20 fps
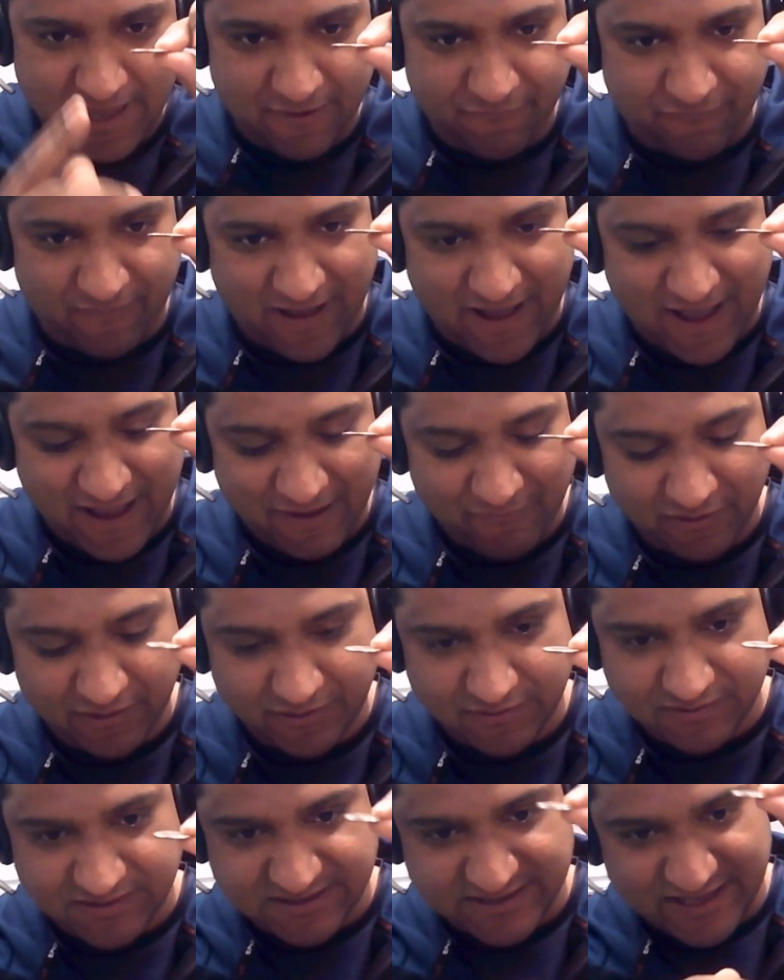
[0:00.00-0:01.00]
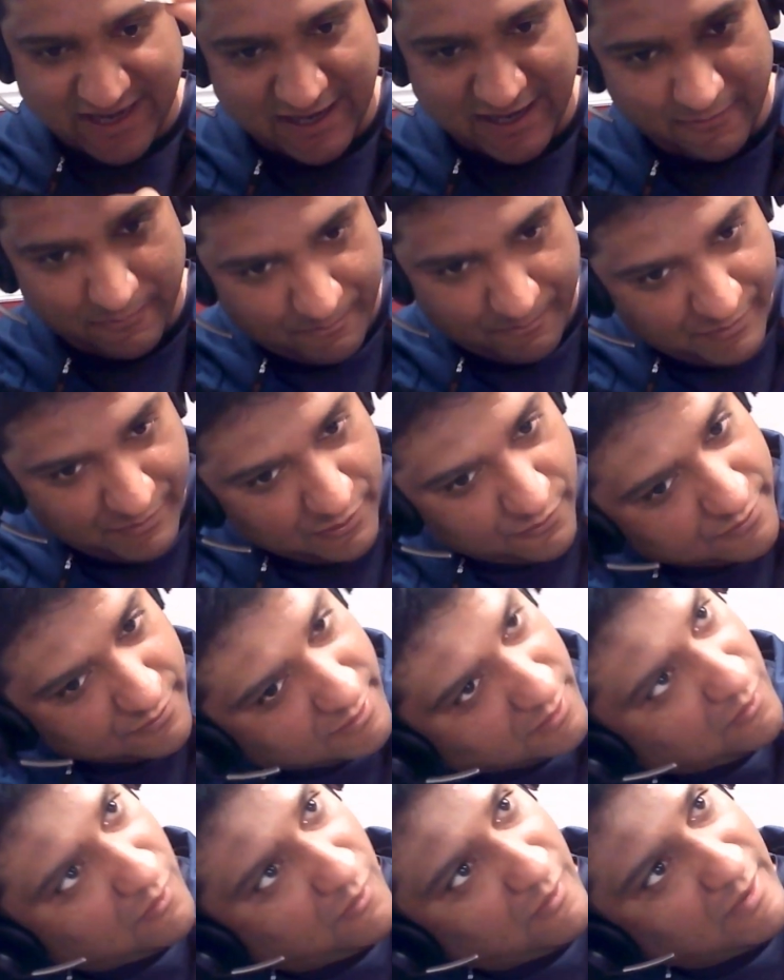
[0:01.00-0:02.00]
if I were to stand below
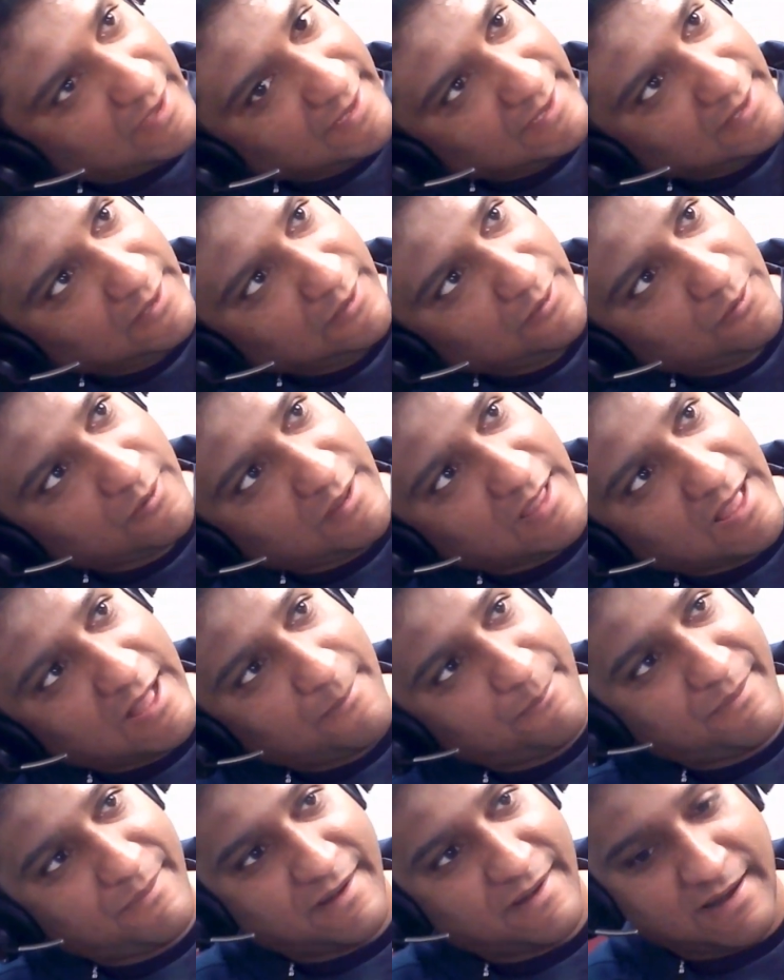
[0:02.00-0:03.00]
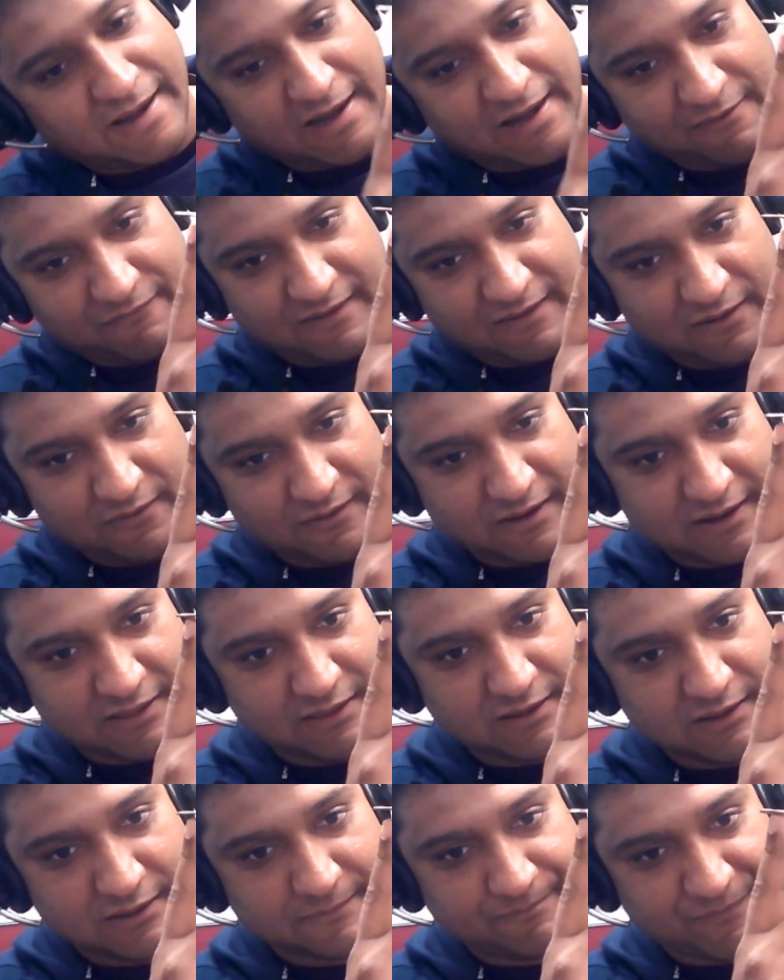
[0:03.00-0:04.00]
the coin and look up, and if I look
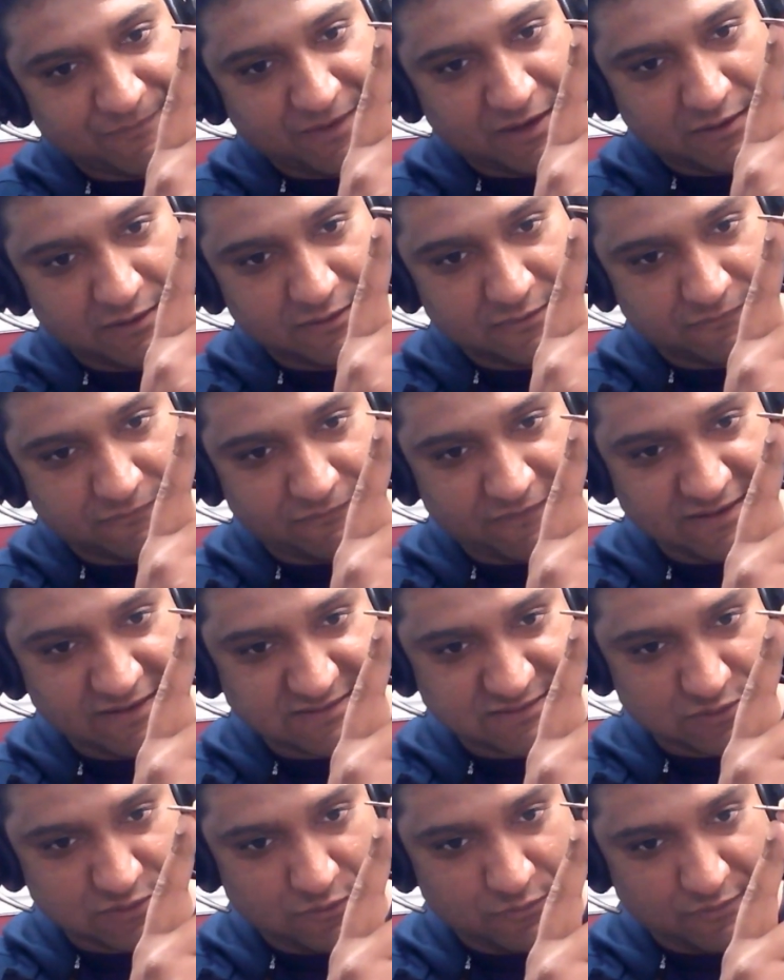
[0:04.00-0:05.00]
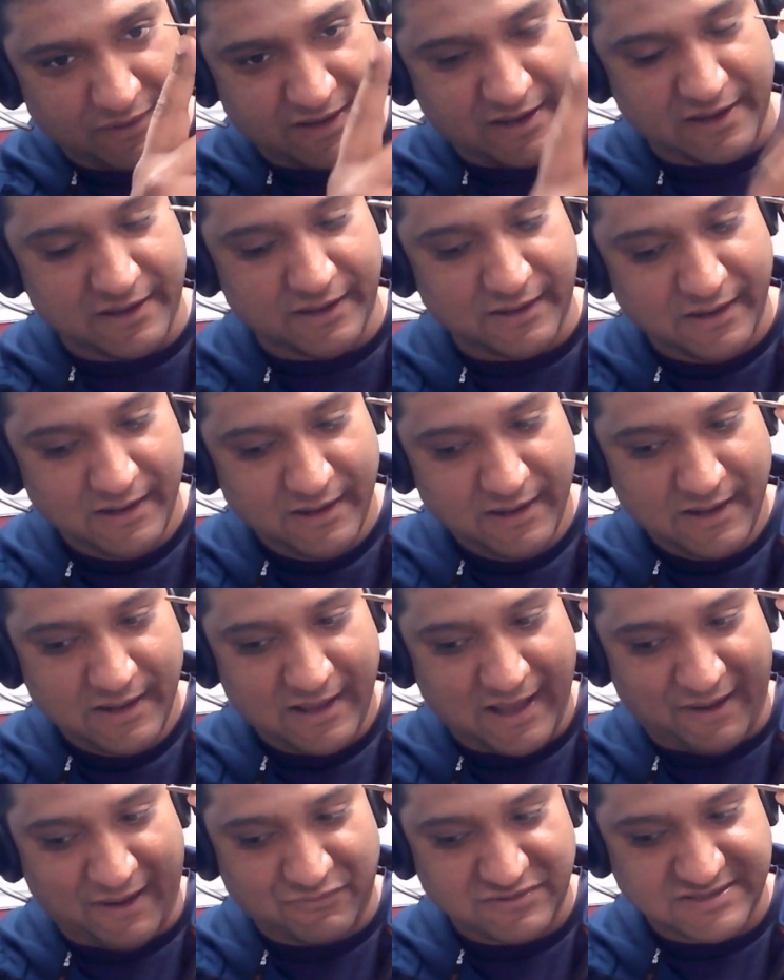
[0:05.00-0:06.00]
at the face over here,
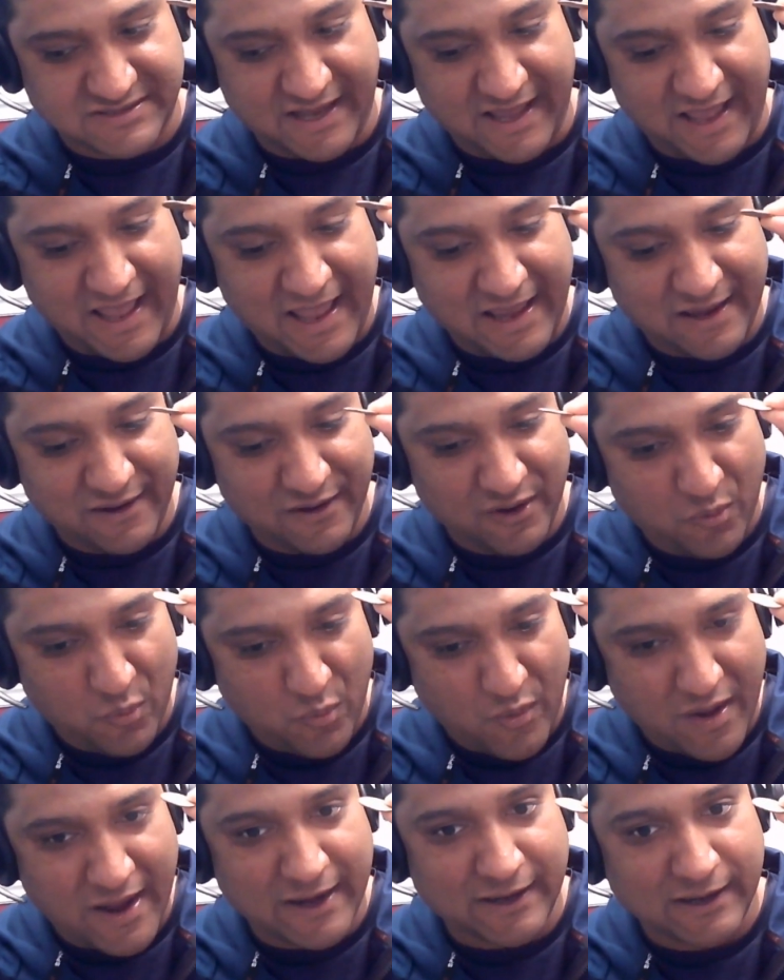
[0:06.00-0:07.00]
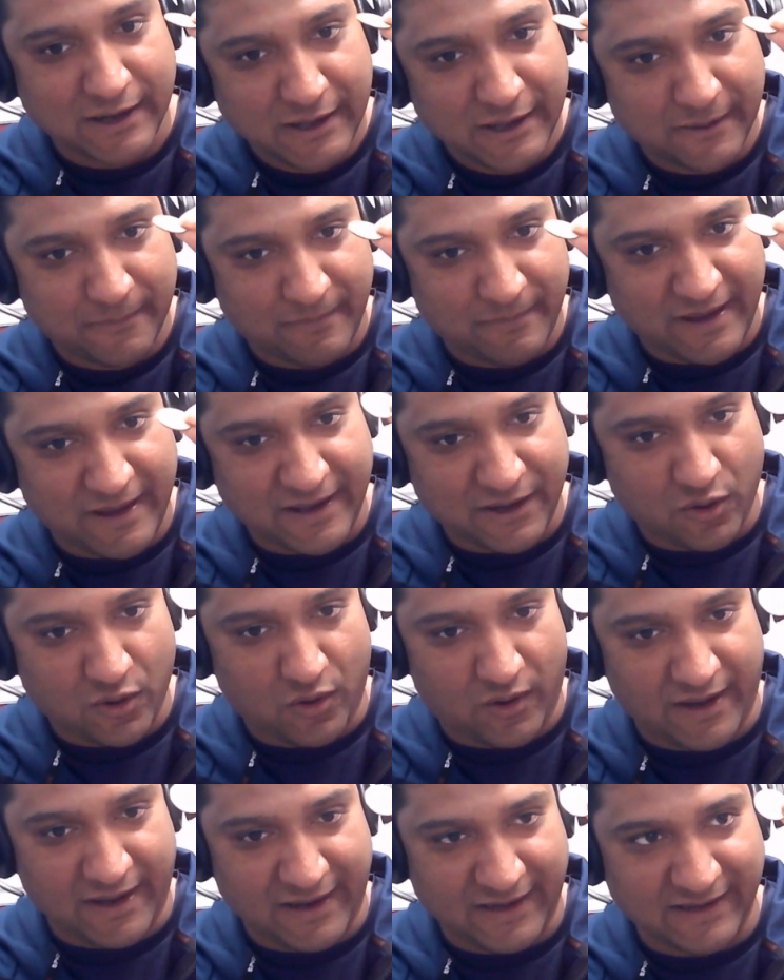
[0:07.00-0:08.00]
I would say, hey, you know what? My
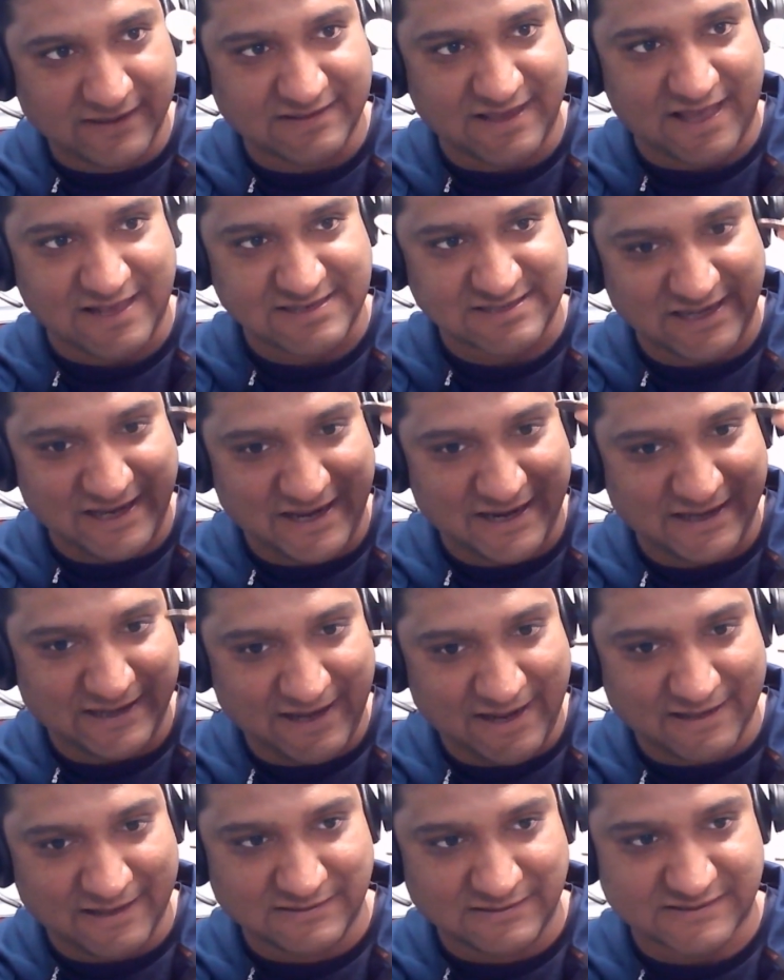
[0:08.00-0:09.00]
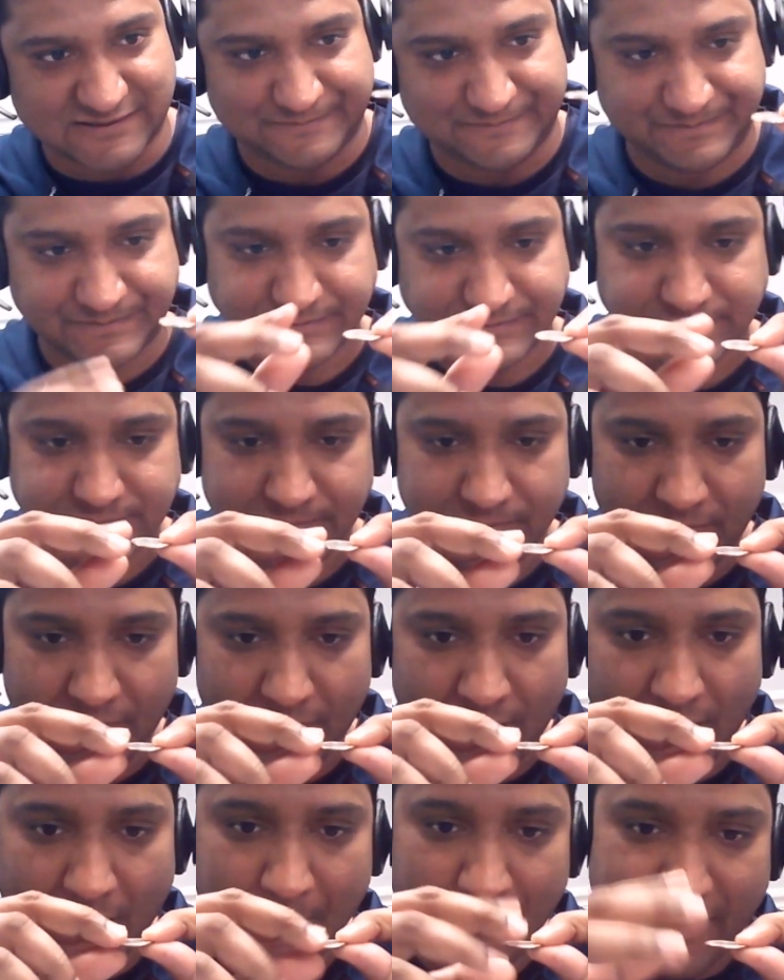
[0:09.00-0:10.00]
coin is actually at tails.
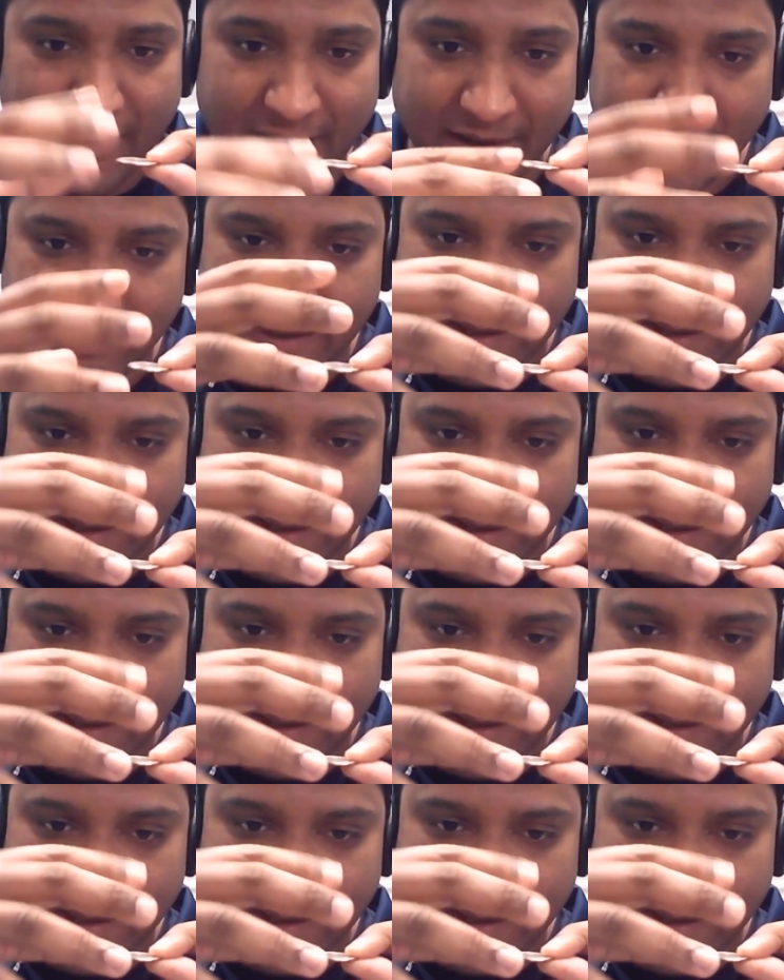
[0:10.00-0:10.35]
But